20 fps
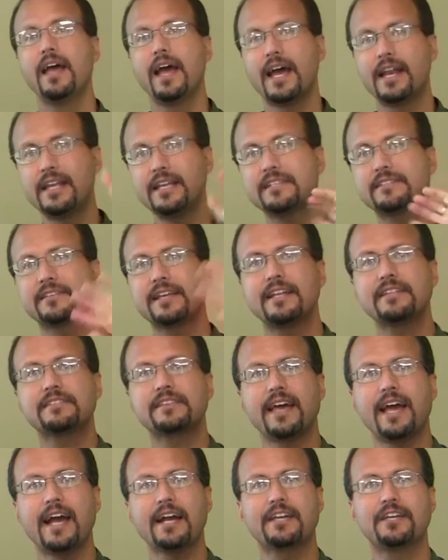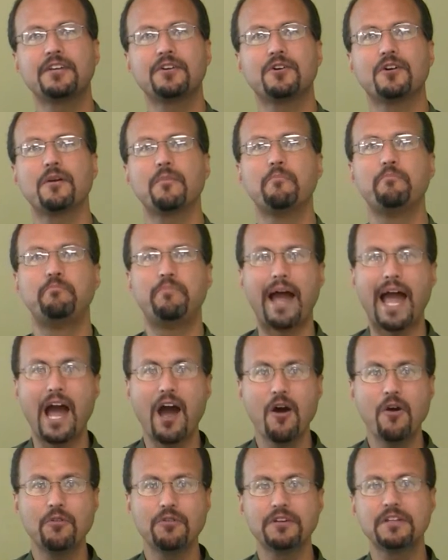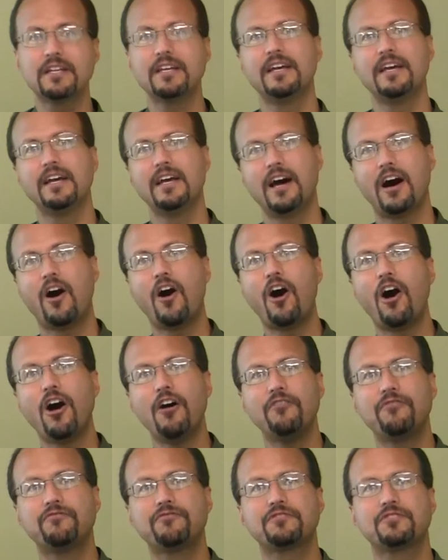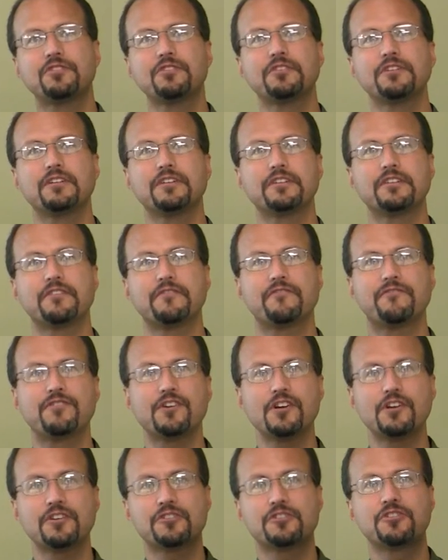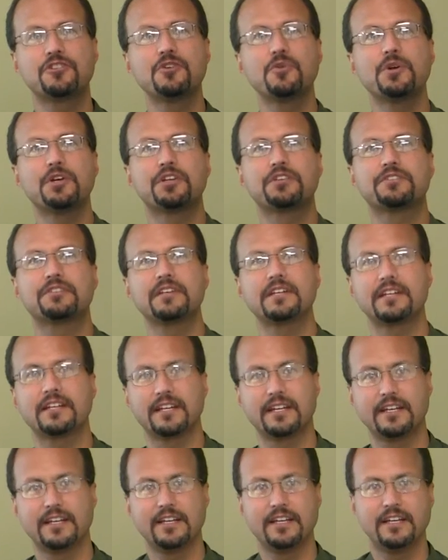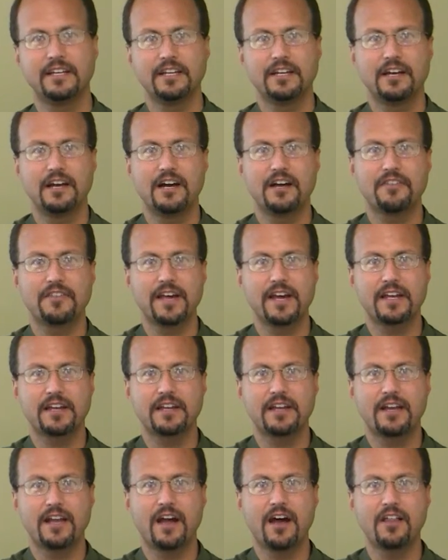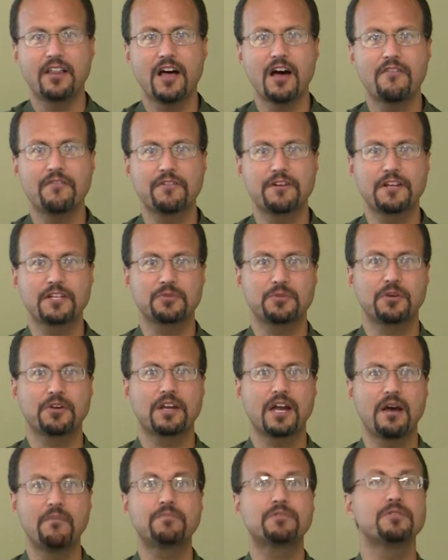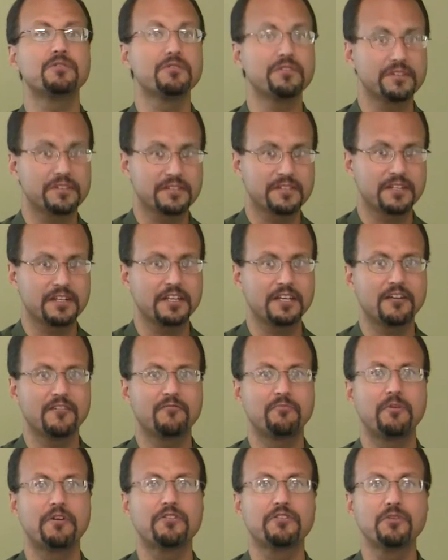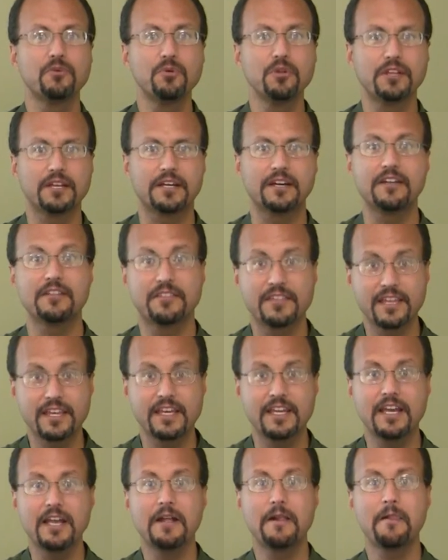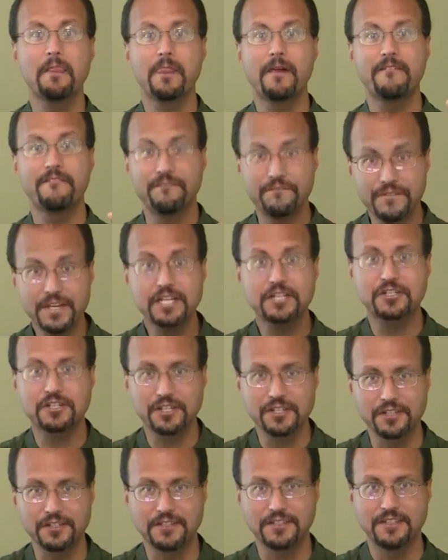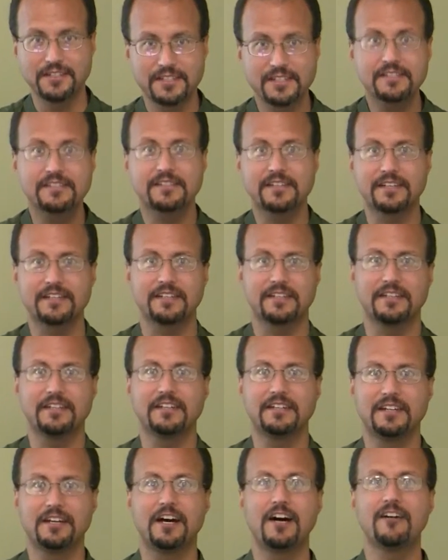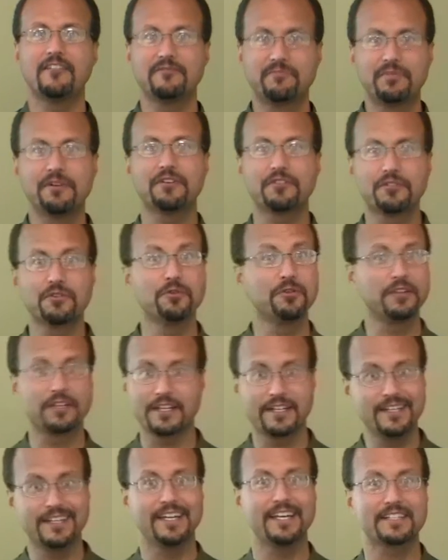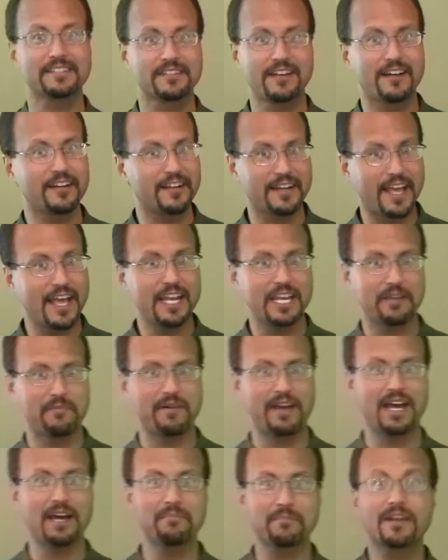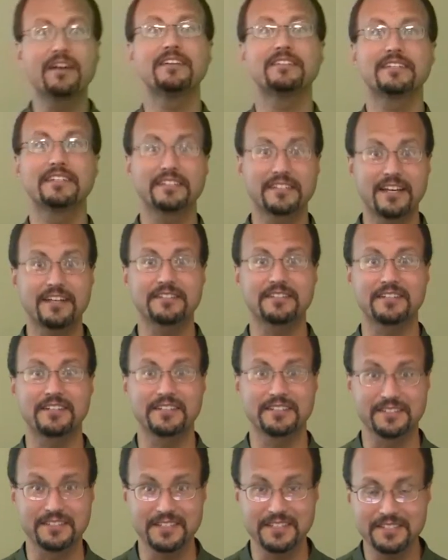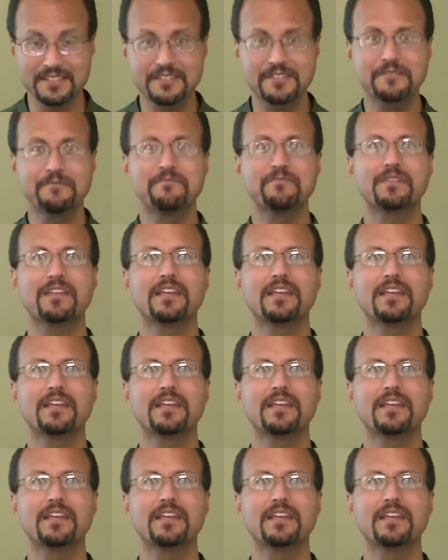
And he sends Achior bound off to the first Jewish city that Holofernes will come to, the city of Bethulia, the fictional city of Bethulia. It's not on any map because it doesn't exist.